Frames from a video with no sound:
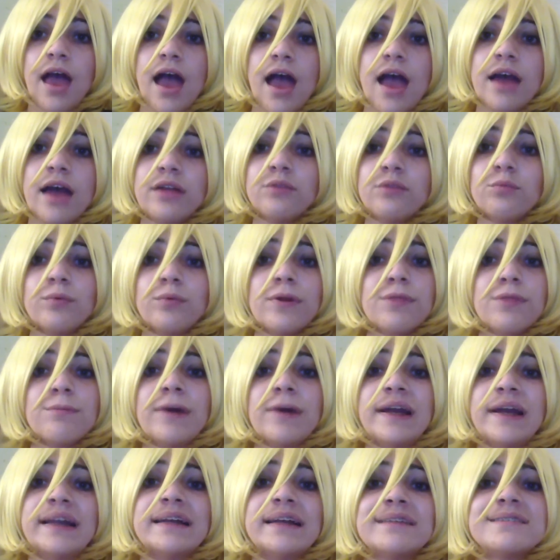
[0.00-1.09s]
And with
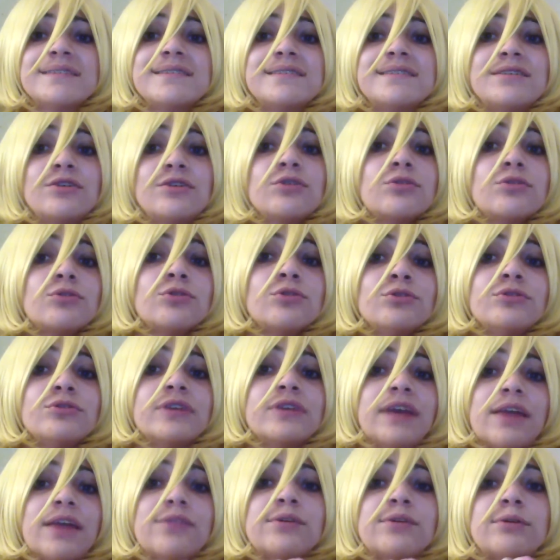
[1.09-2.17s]
my hands still glued
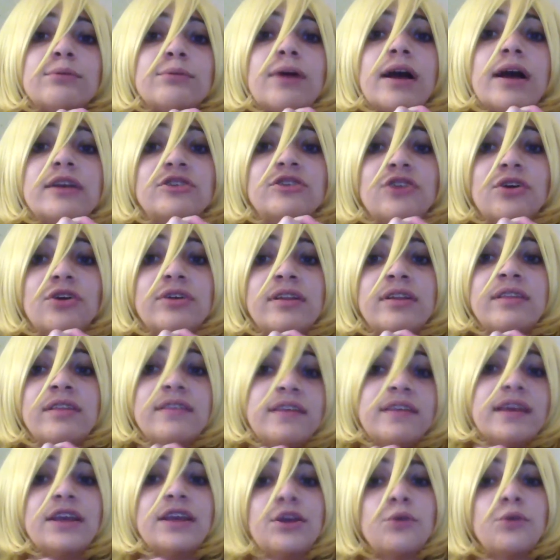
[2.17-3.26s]
together, I shall
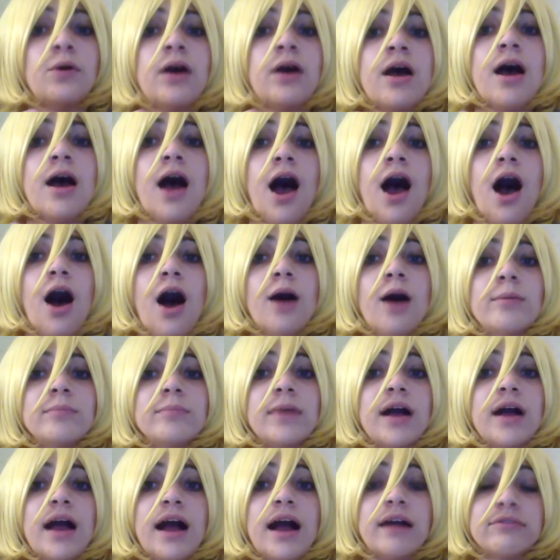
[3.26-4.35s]
continue.
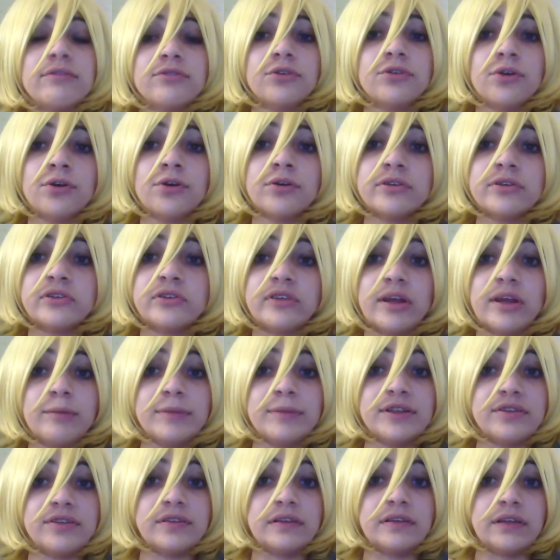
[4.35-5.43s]
After
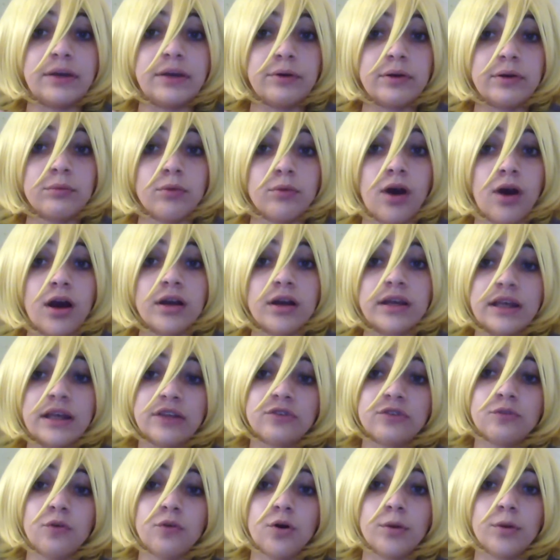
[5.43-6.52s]
sedimentary rock
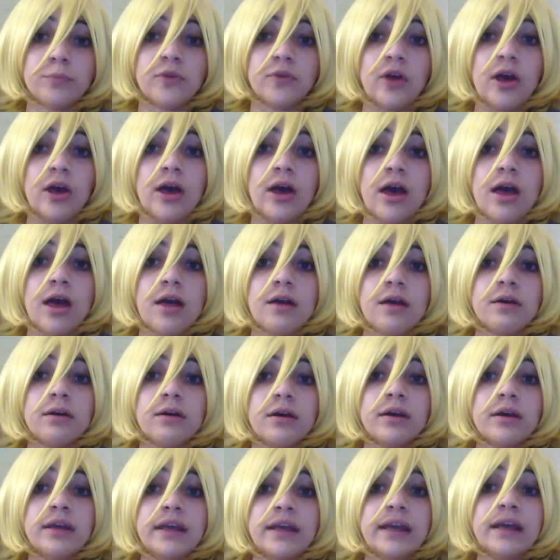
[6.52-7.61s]
is formed,
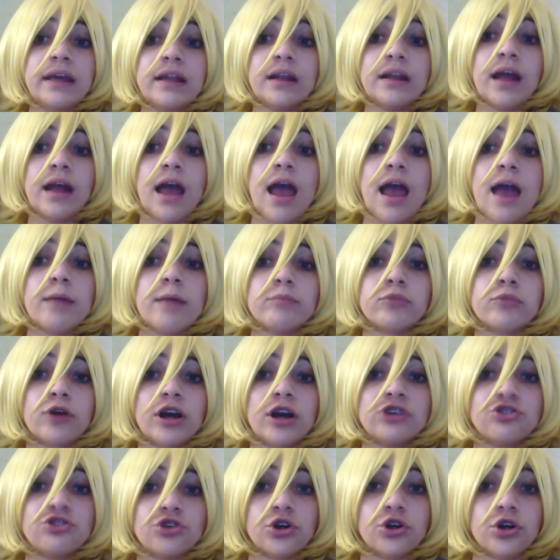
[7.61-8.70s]
heat and
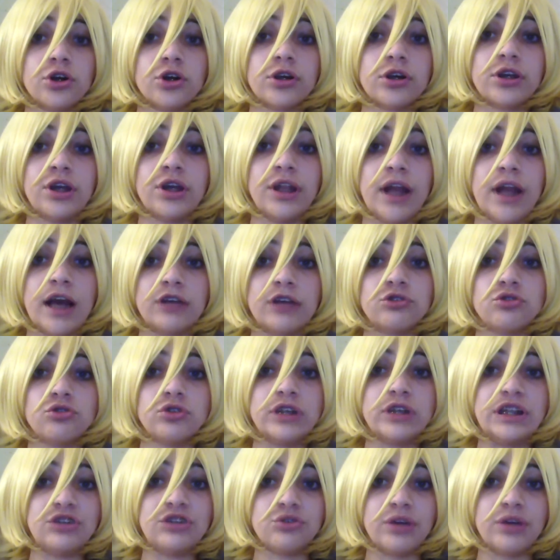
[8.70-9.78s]
pressure can
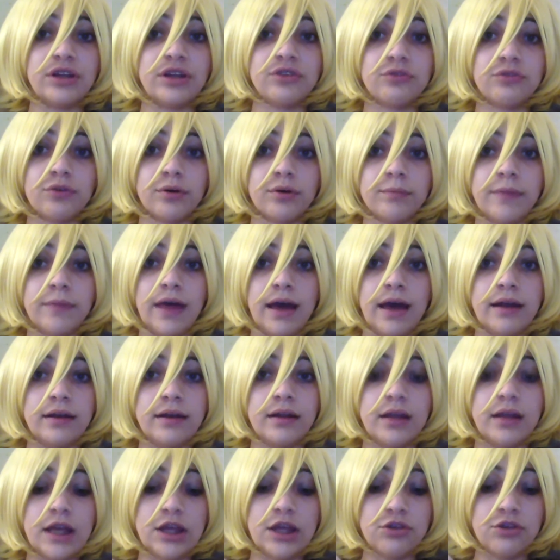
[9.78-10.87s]
actually transform that
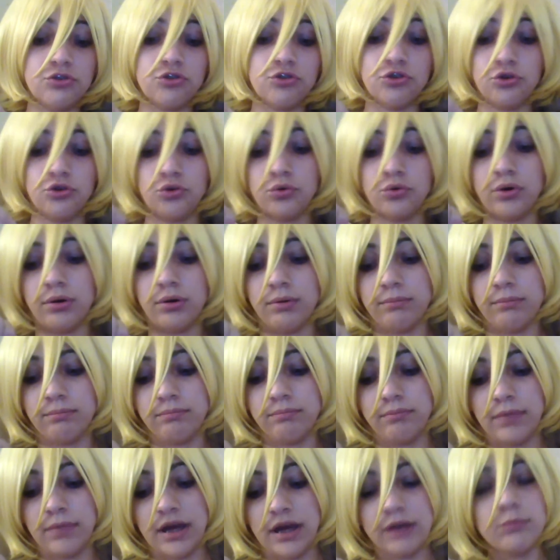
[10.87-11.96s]
into
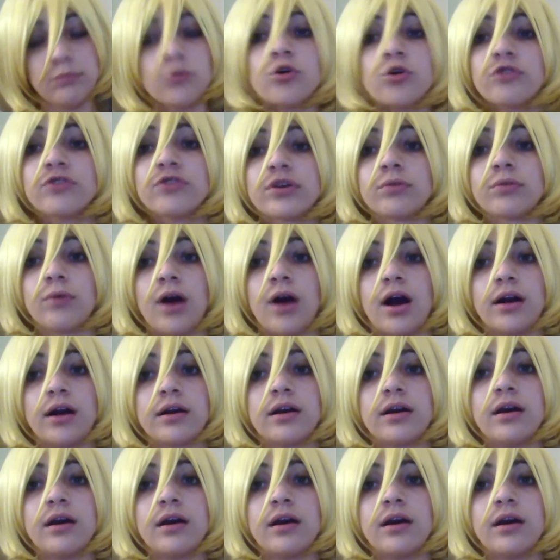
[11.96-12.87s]
metamorphic rock.